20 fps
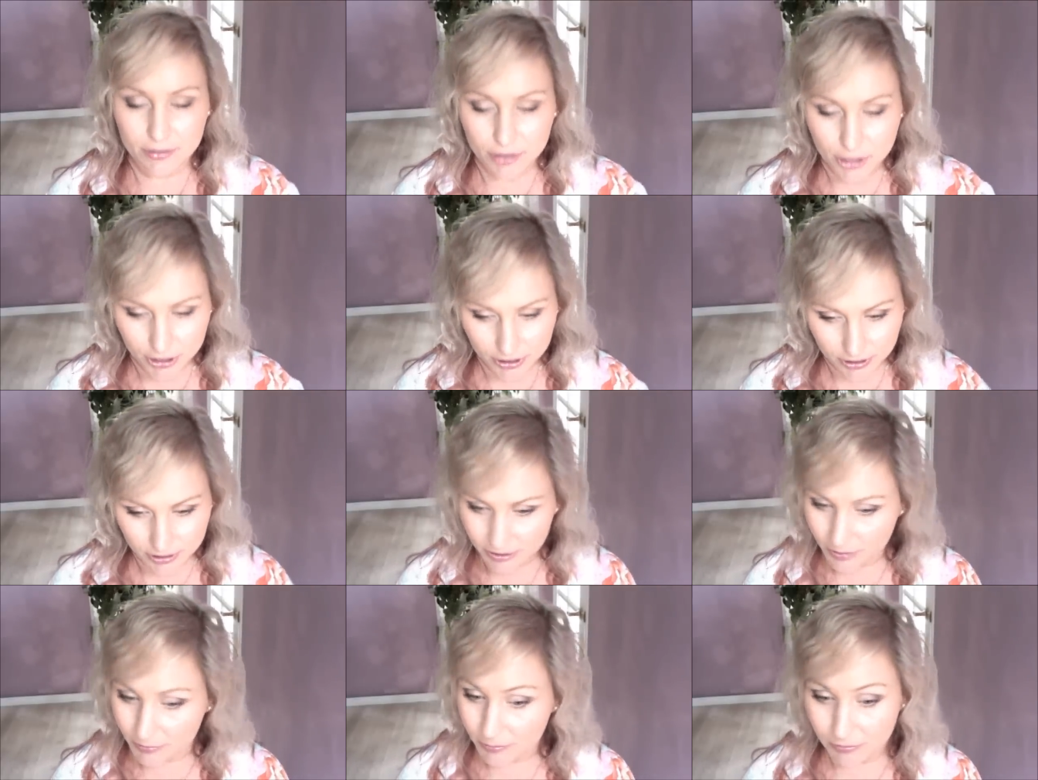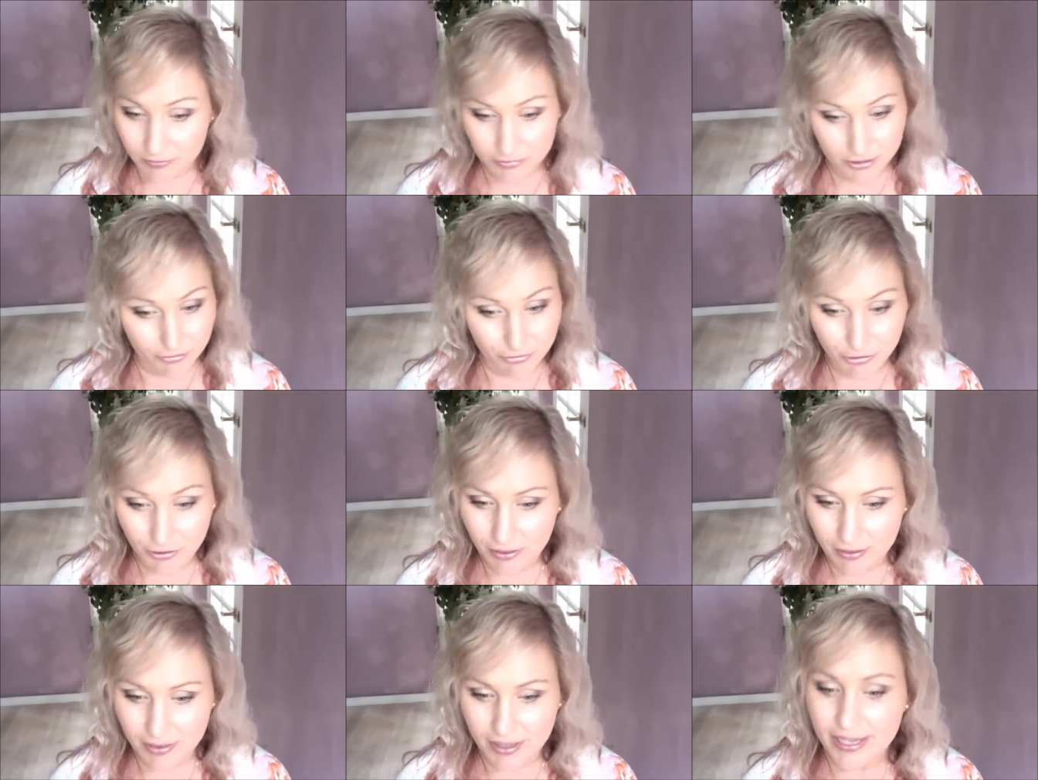just some
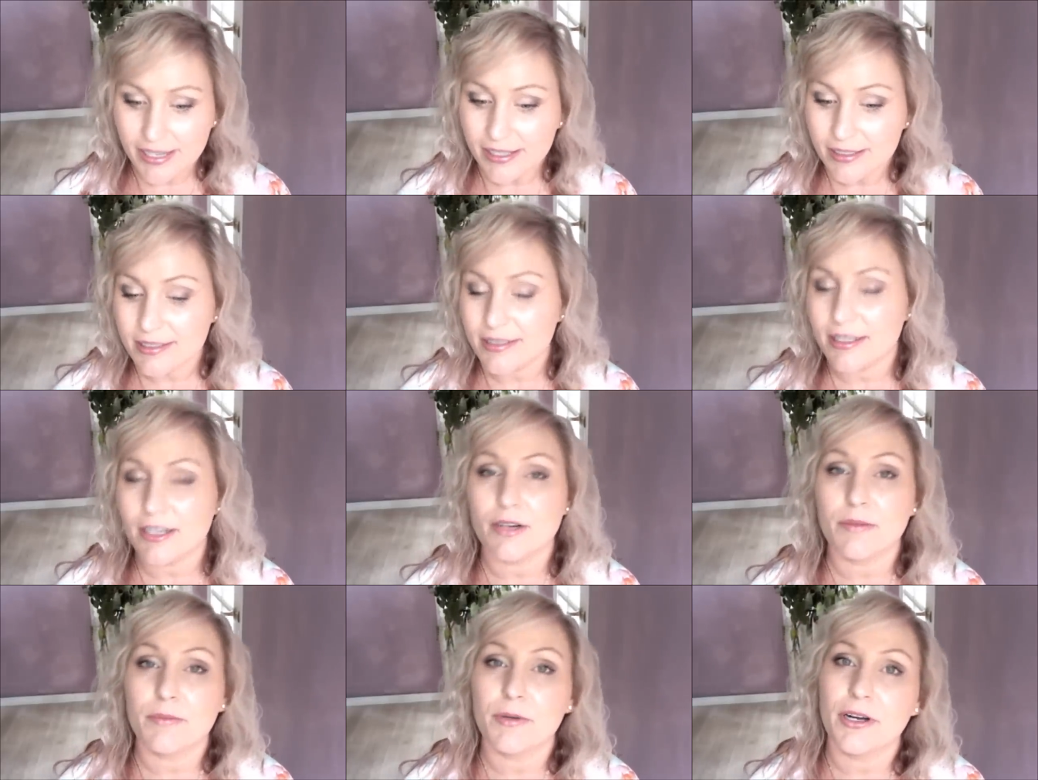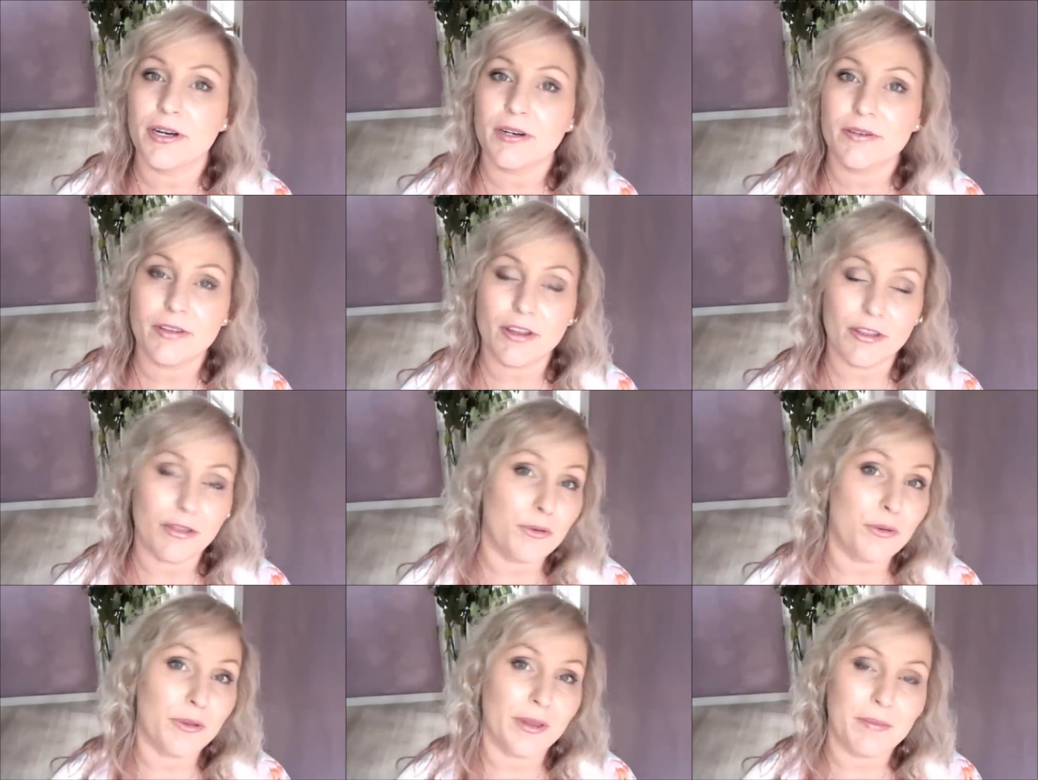different things that I might
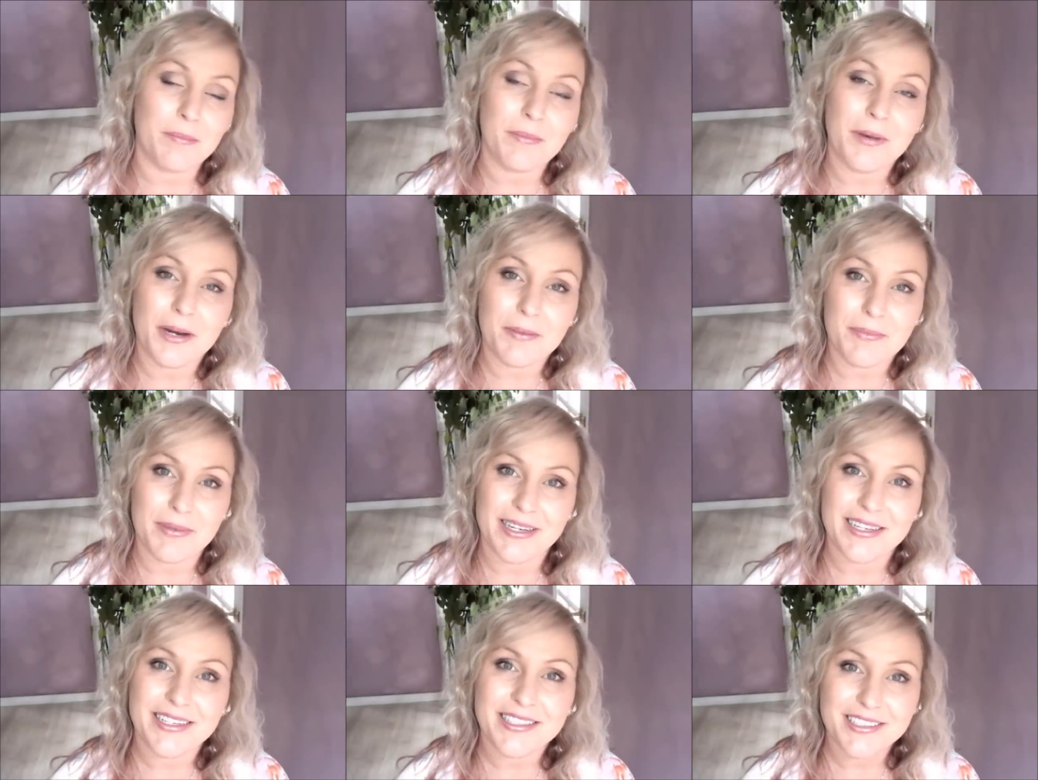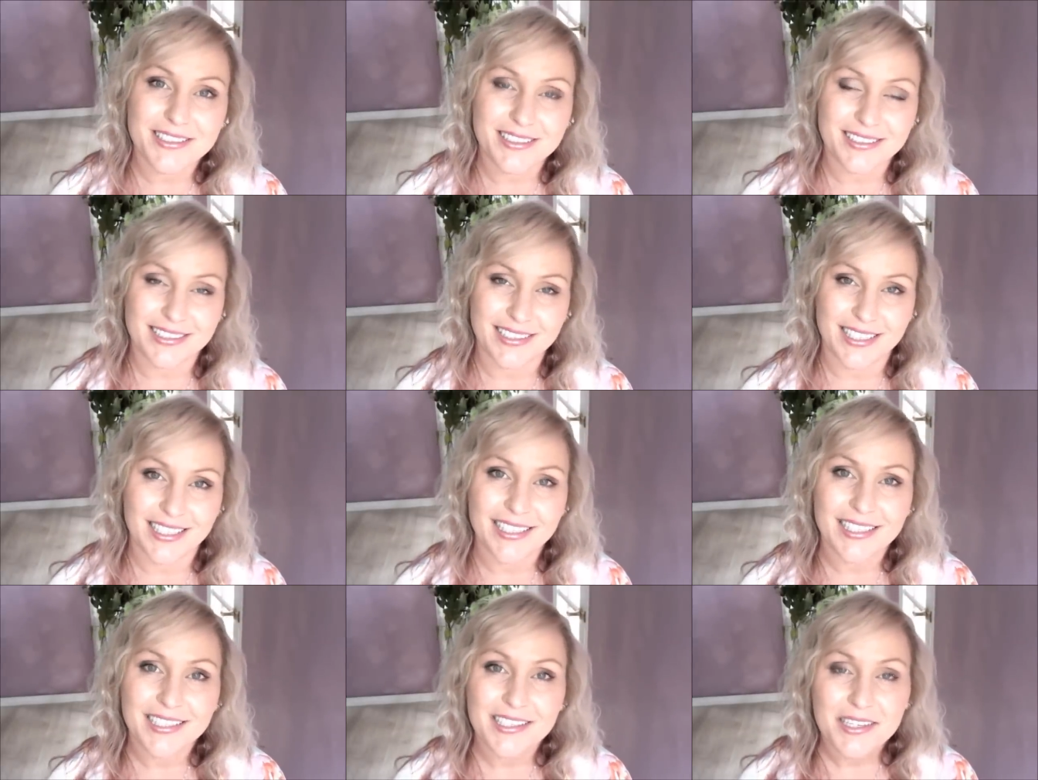thought that might be
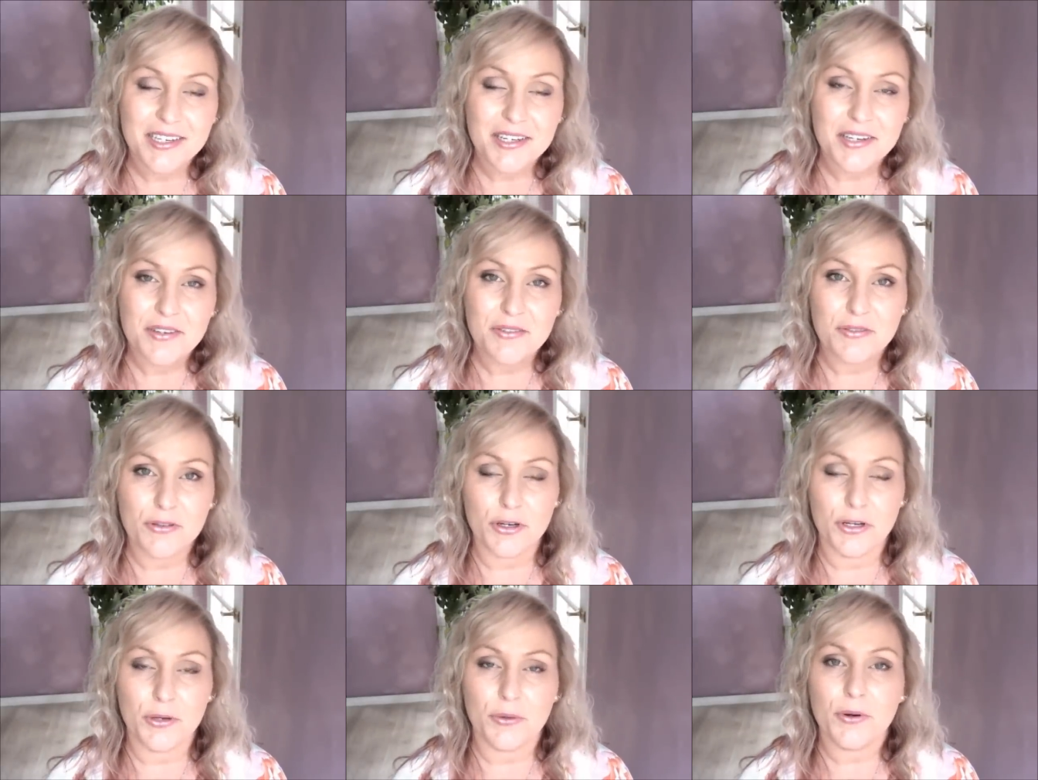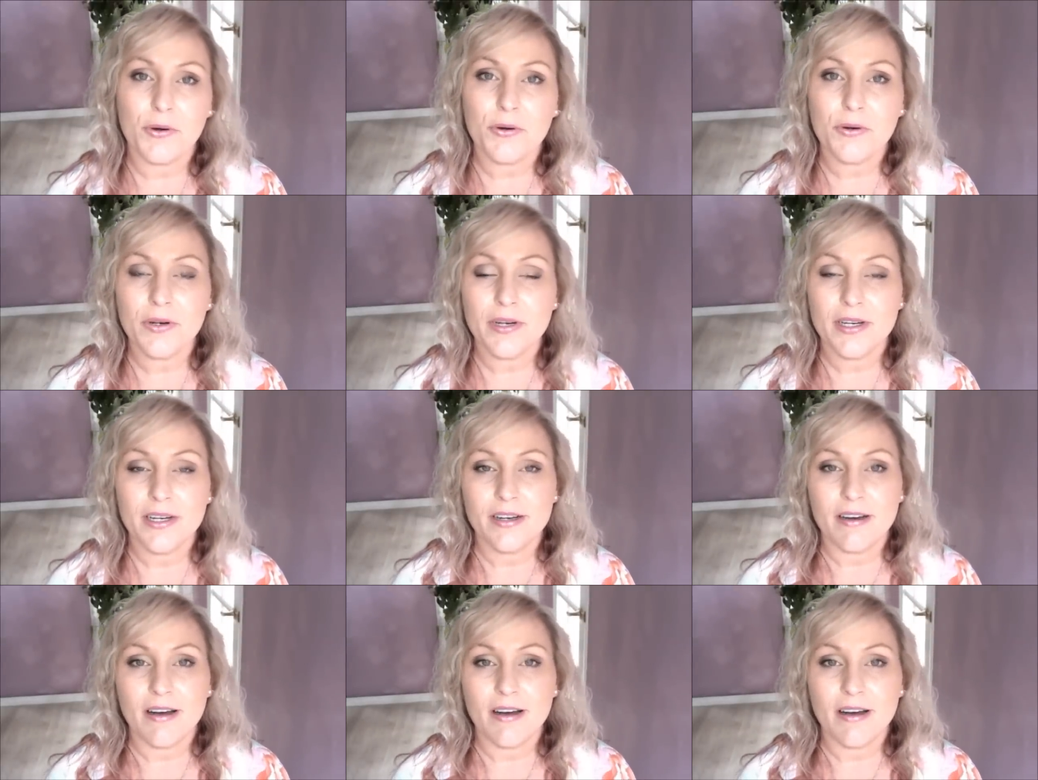interesting for you all.